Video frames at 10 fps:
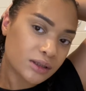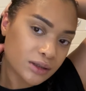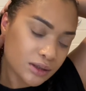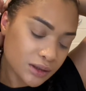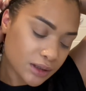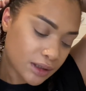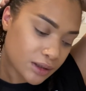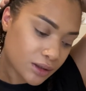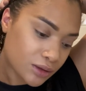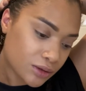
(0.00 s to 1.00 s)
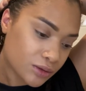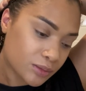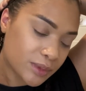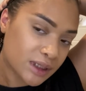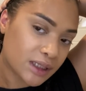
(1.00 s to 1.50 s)
so that the curls will
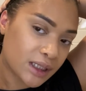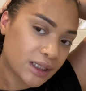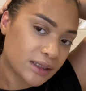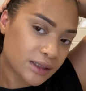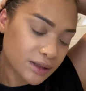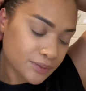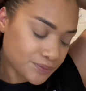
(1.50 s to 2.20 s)
be nice